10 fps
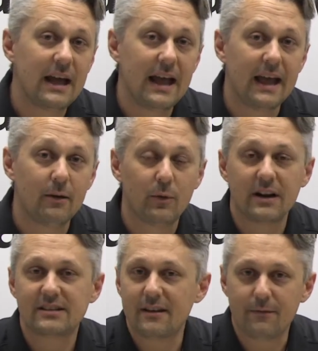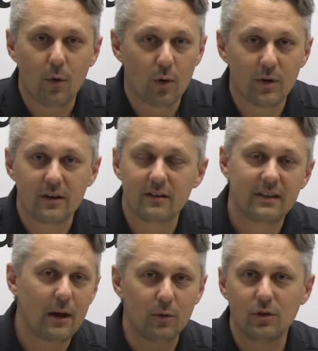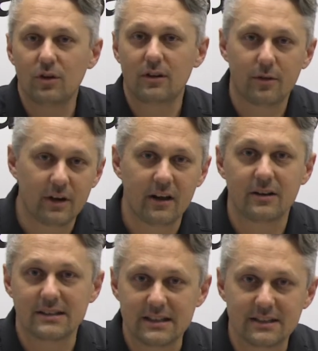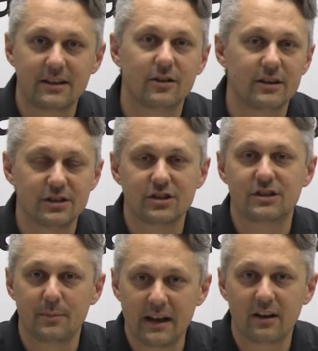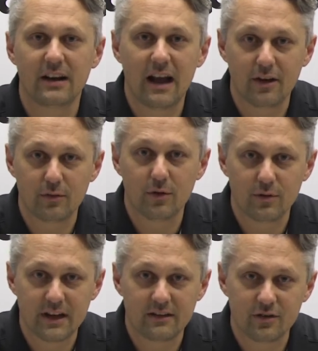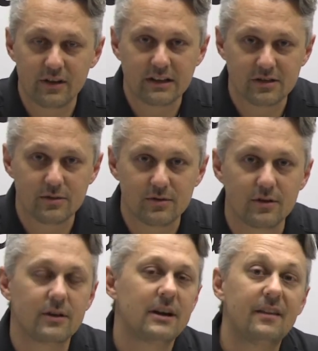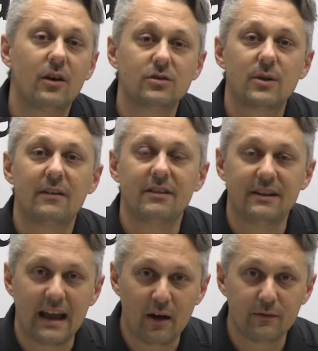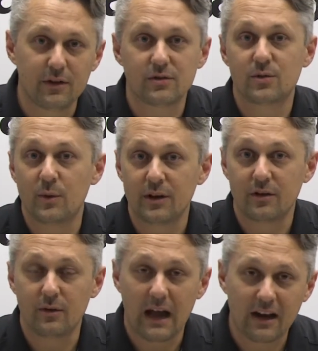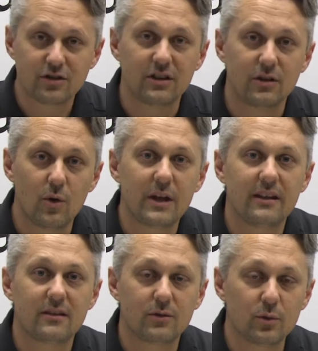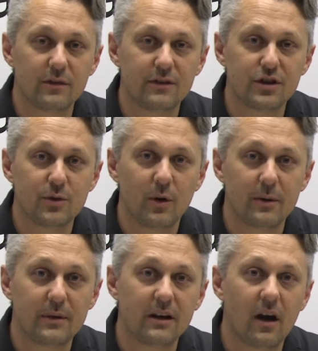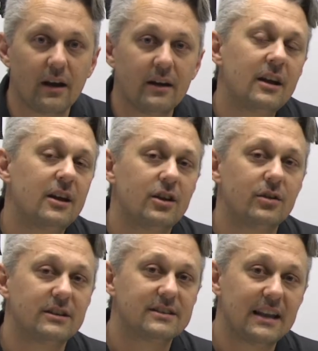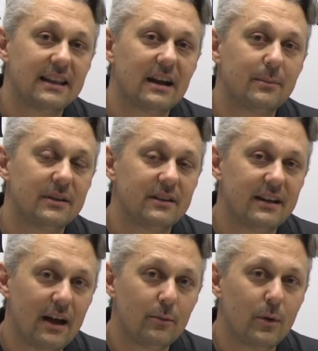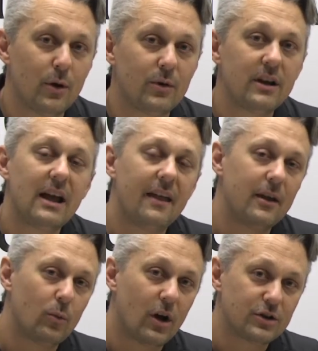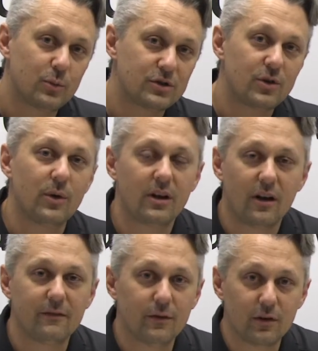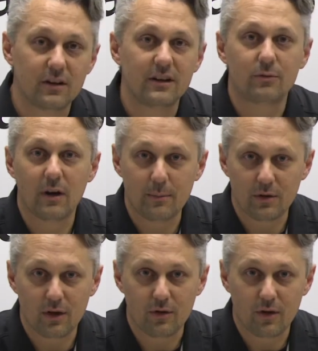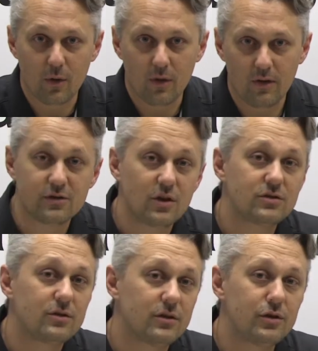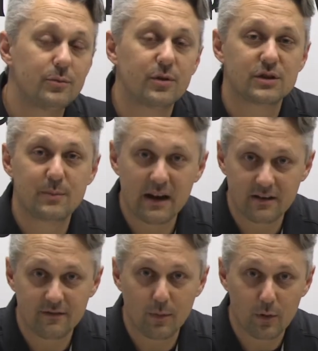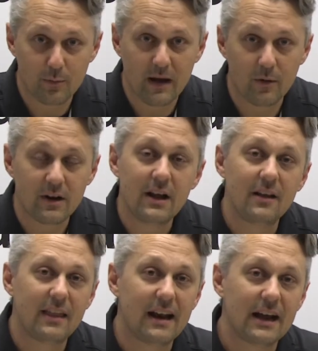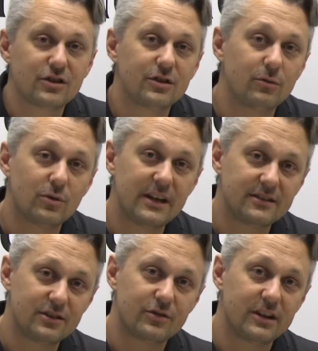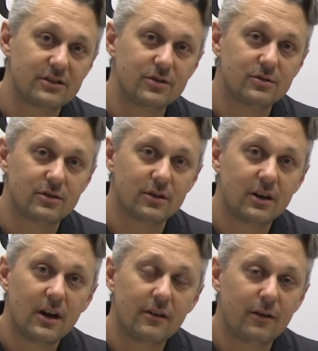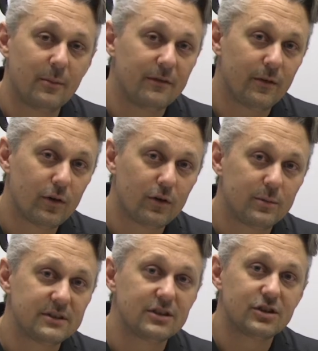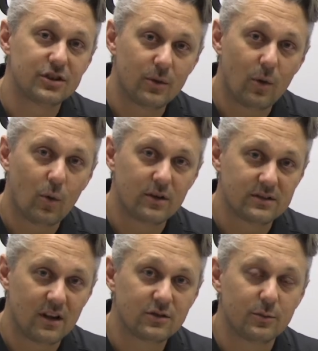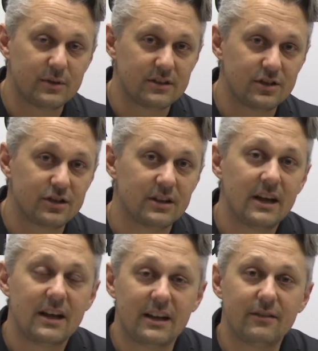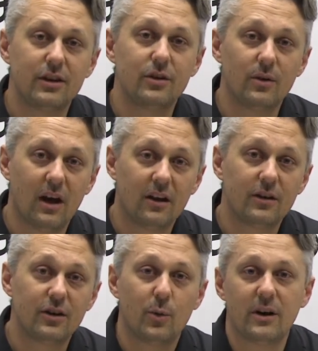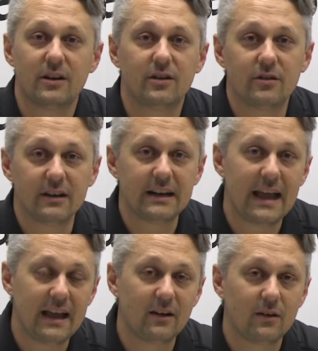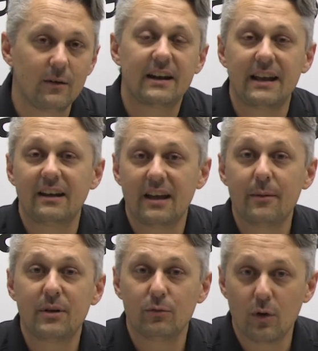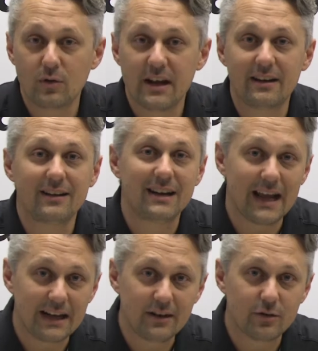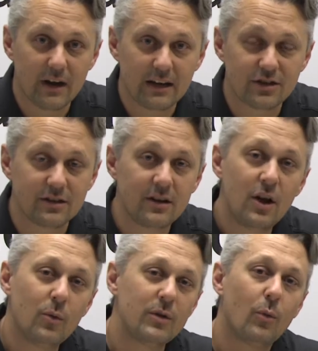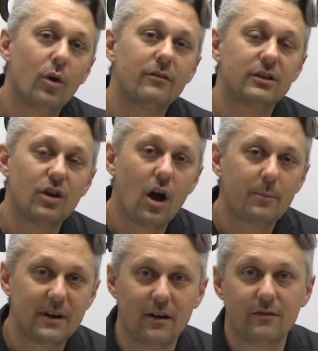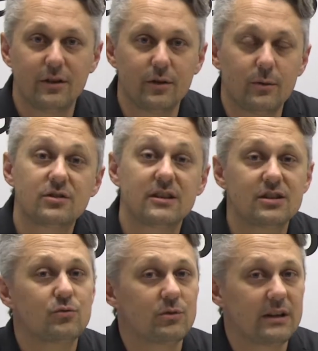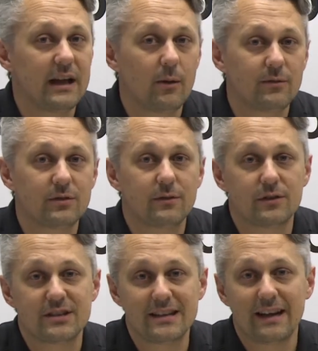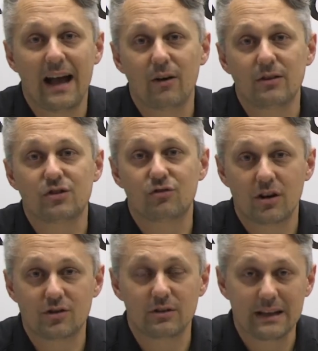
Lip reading: And when I say forward, that will look 360 degrees, just depending on how you rotate the transducer. And they also have the down view, so when you actually locate the school of fish you want to be on, you can set that up in the down mode and then watch what's going on vertically right below your hole. There's also the new perspective mode mount that actually rotates the transducer from a vertical position to a horizontal position, giving you a 120-degree angle that again can be rotated in any direction with more of a top-down view. So this is really helpful for seeing how the structure